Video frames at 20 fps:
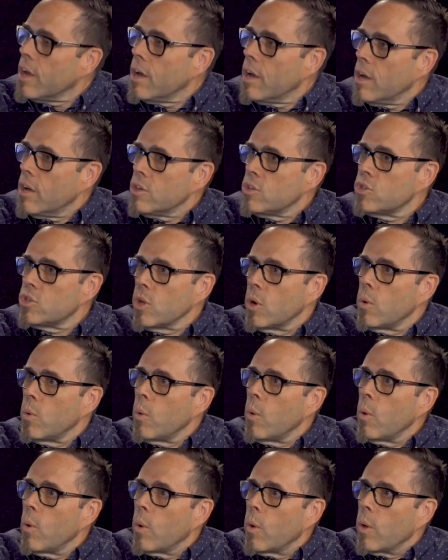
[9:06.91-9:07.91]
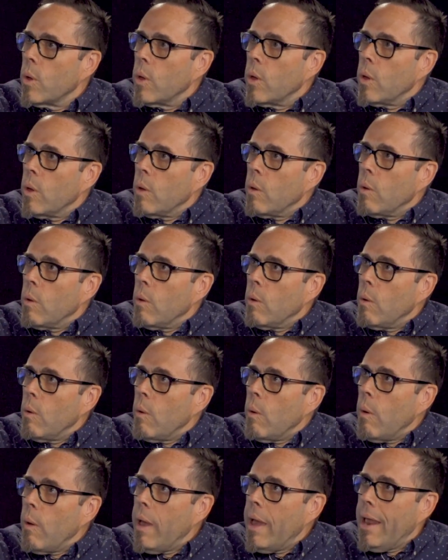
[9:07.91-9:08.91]
So,
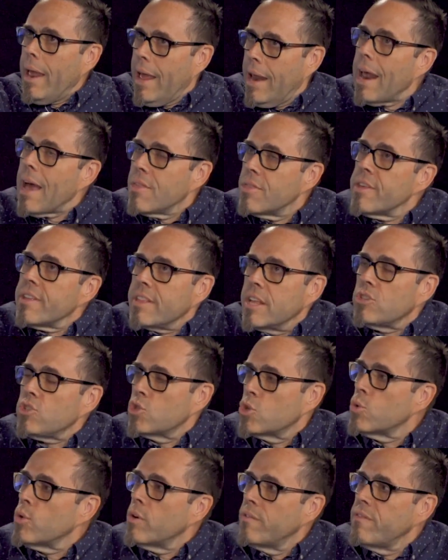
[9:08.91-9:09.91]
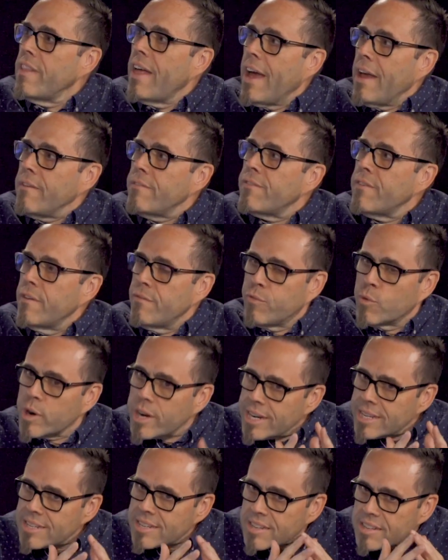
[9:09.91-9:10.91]
and I think that's true of life. If we're
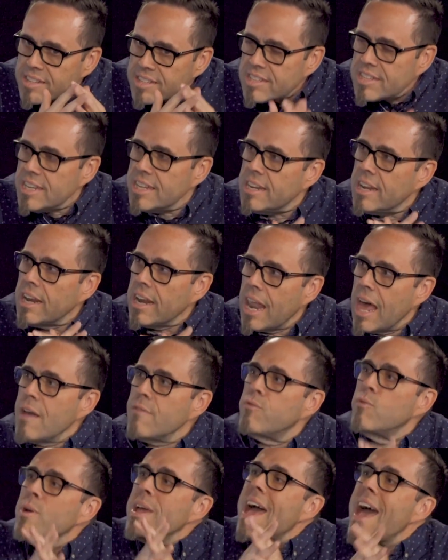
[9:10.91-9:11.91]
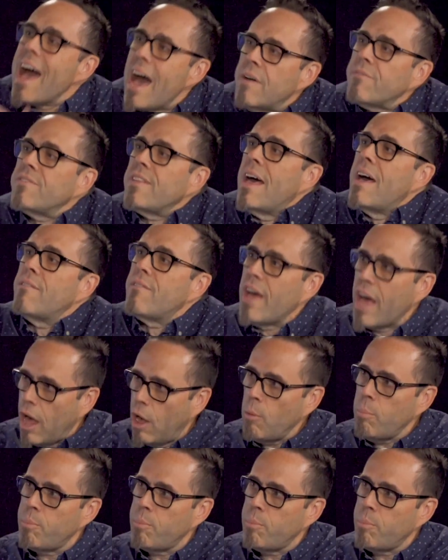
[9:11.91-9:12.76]
going to succeed in life, we have to have help.